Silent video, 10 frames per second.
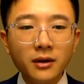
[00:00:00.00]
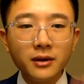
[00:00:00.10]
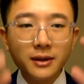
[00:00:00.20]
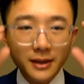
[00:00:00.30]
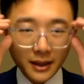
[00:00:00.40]

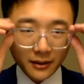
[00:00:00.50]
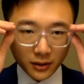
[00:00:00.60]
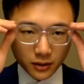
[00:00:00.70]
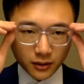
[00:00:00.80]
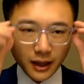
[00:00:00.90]
See,
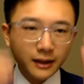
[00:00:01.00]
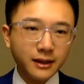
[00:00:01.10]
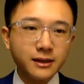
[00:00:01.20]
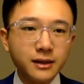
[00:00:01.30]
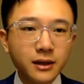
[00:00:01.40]
so like
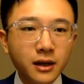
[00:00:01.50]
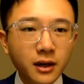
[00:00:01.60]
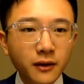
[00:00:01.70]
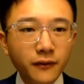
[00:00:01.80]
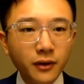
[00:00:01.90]
this,
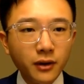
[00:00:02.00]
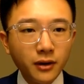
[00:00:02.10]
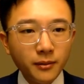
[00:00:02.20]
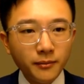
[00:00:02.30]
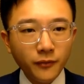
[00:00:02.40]
for
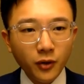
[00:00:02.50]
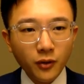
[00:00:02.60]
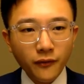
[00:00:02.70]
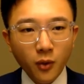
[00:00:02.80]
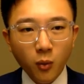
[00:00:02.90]

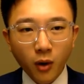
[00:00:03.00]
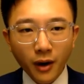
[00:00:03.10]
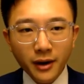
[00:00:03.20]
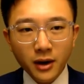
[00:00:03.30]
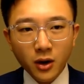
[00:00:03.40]

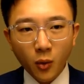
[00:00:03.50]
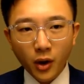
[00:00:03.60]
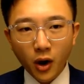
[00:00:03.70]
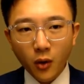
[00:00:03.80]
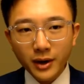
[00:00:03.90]
1 we
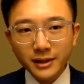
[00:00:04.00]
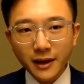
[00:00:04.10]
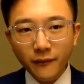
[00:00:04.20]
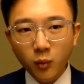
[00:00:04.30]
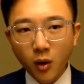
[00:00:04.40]
always
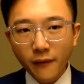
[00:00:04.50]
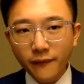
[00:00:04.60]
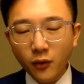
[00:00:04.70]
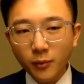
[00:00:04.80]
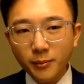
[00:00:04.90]
have 1
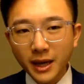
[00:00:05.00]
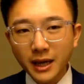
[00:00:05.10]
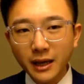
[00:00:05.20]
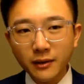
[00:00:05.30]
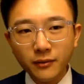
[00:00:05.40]
for
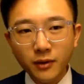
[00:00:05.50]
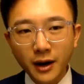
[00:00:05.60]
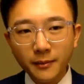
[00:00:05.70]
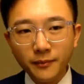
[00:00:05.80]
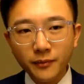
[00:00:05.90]
P, right?
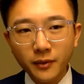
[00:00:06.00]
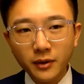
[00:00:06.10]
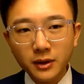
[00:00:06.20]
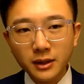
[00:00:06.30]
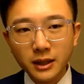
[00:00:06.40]

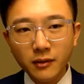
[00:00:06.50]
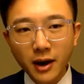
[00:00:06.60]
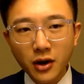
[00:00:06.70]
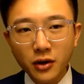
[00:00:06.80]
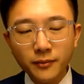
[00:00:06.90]
See right
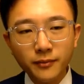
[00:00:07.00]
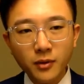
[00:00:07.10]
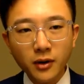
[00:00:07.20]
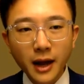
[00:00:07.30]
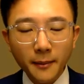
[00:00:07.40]
here.
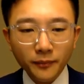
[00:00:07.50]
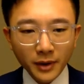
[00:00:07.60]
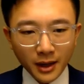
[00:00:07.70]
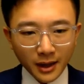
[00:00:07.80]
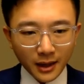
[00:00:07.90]
Okay,
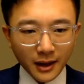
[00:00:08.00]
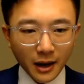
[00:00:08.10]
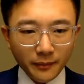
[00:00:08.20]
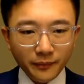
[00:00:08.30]
now